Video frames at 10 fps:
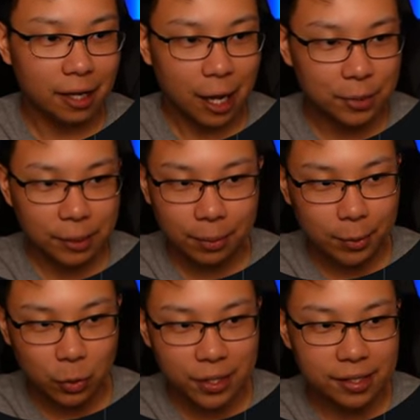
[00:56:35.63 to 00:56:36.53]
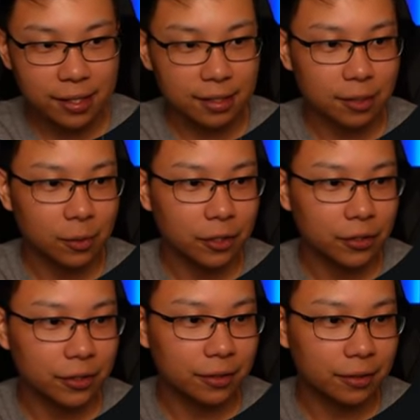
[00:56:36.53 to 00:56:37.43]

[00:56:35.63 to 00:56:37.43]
I'm somewhere between sixty to one hundred.